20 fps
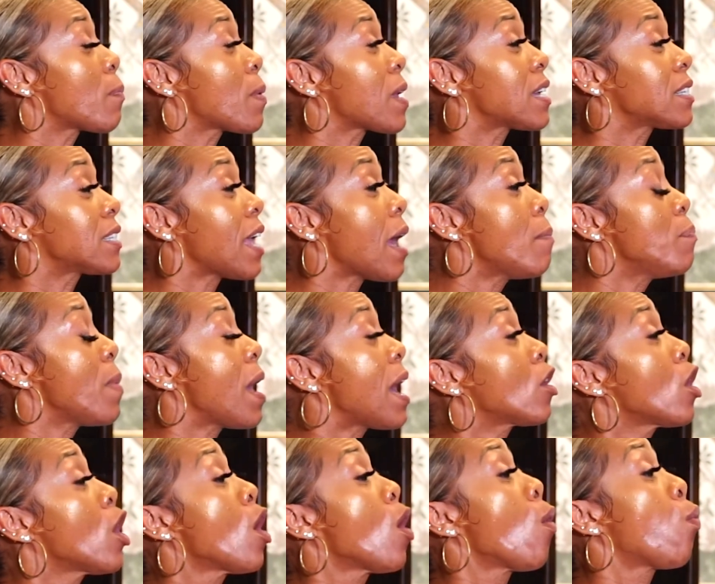because that
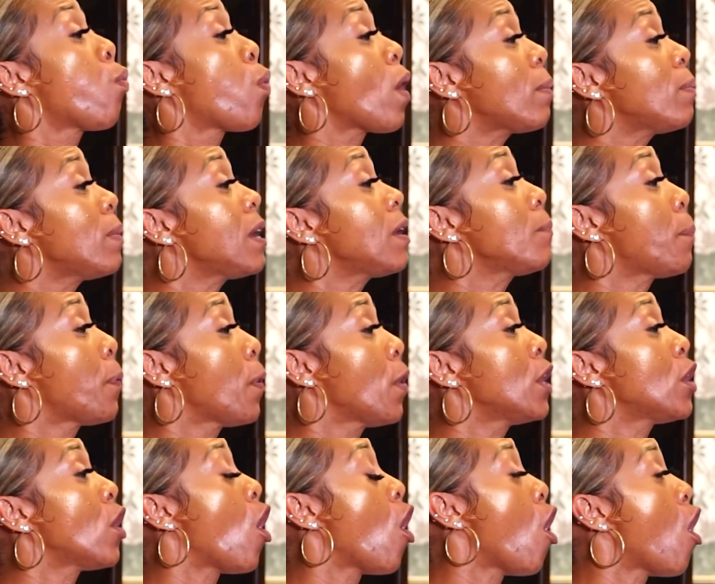matters. Women
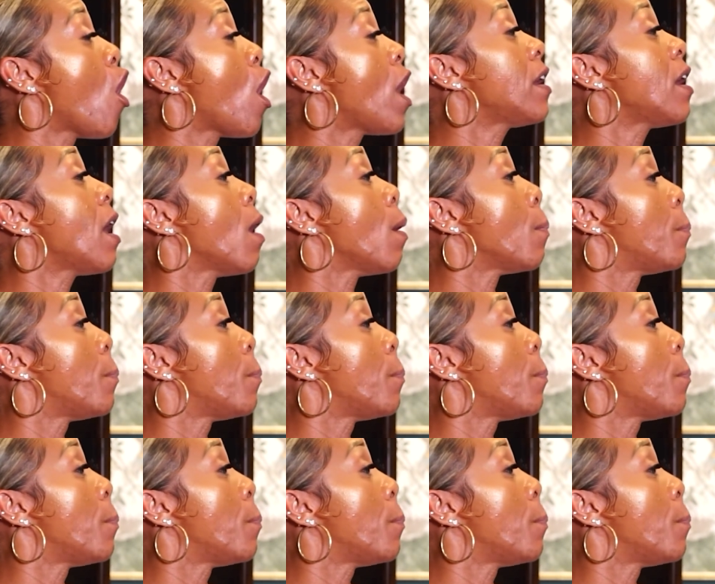put on a